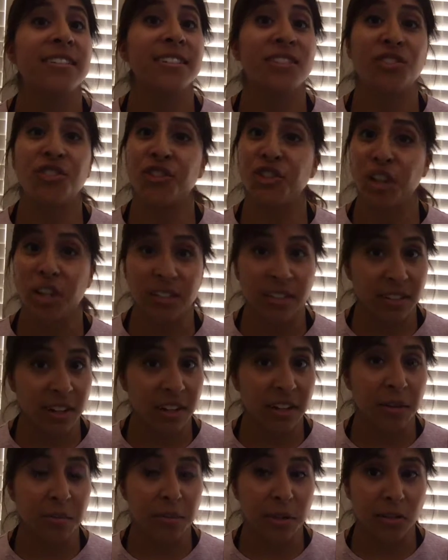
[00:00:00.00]
is just
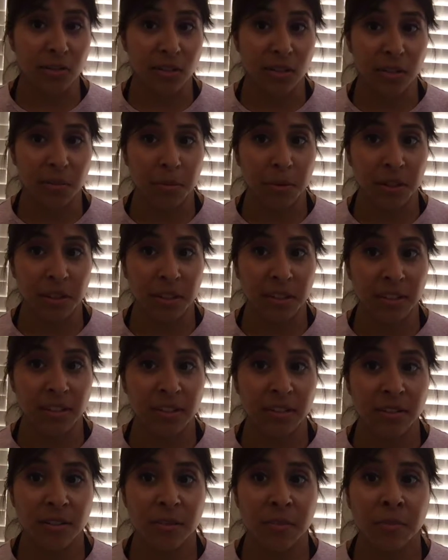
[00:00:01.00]
like a music
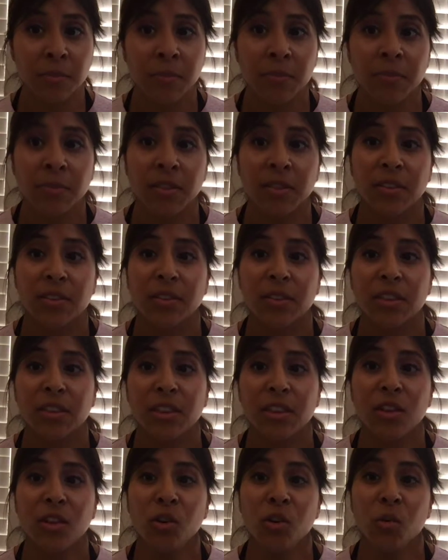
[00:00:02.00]
playlist
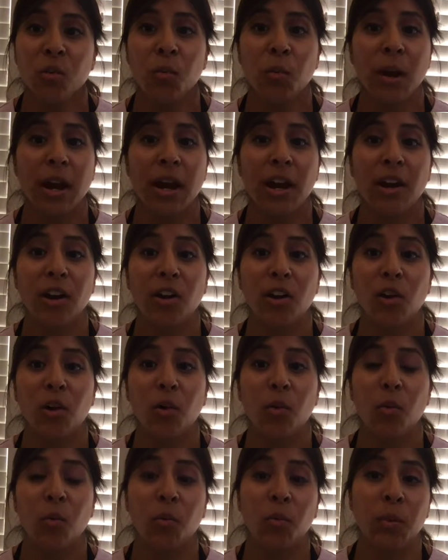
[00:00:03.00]
where
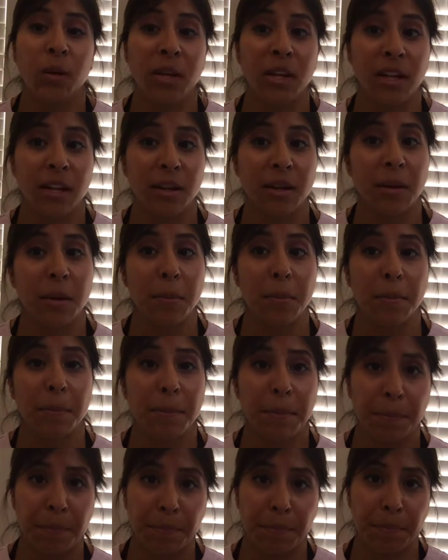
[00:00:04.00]
we can
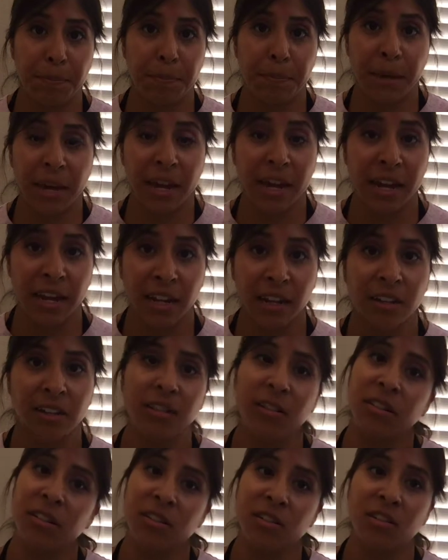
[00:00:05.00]
pick
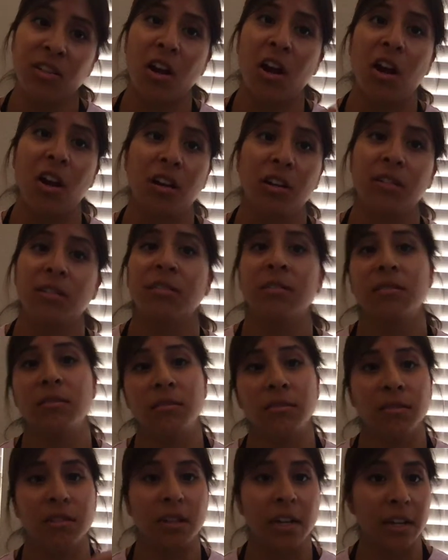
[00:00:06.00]
a song,
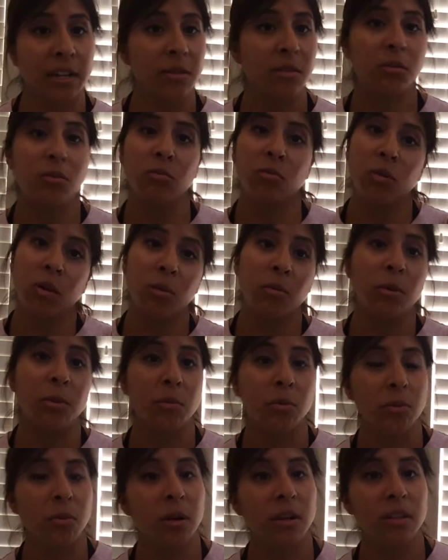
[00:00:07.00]
like what we
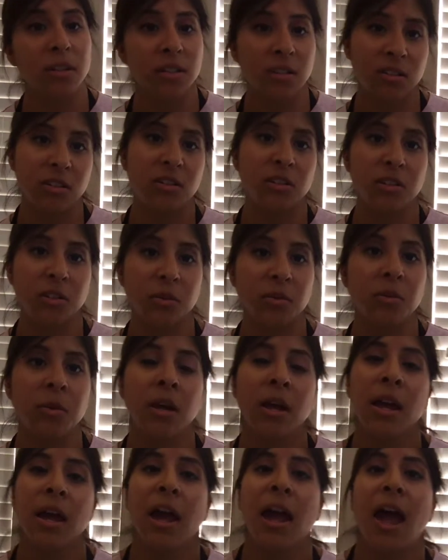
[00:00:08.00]
would want to listen to,
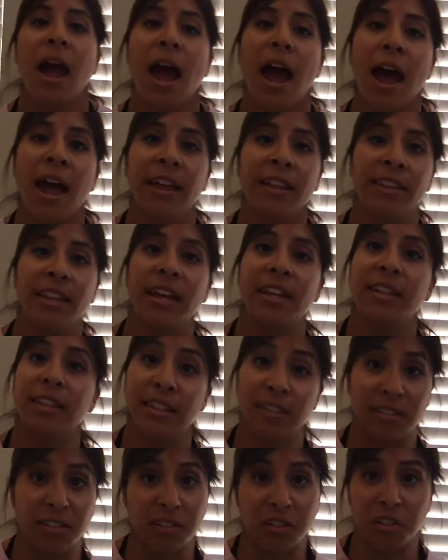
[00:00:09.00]
and then
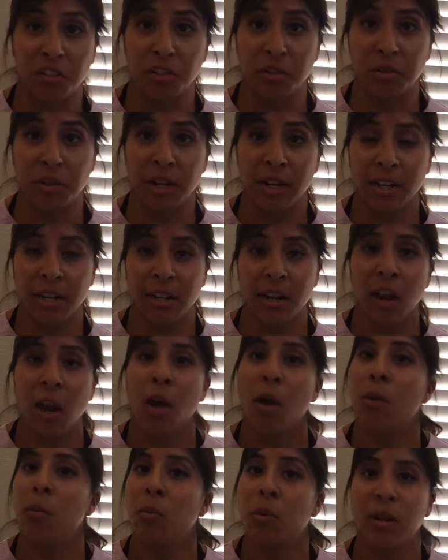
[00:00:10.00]
listen to it.
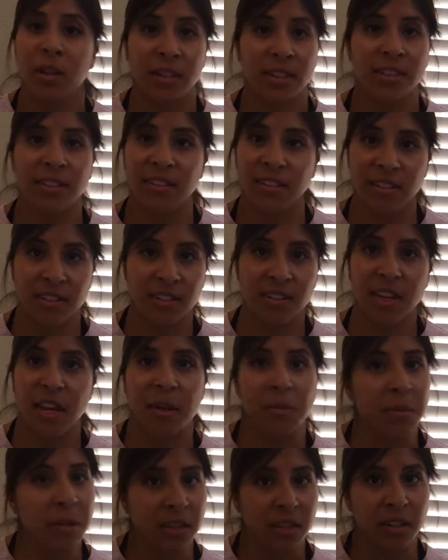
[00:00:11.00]
Well, it's the
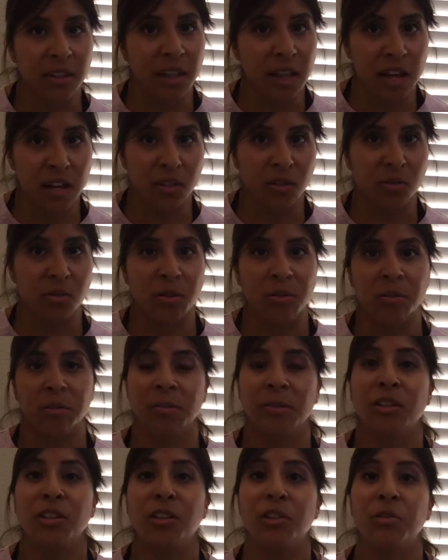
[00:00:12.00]
same in the classroom.
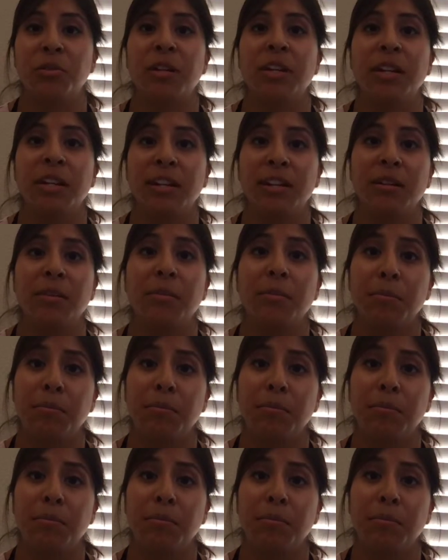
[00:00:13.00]
You can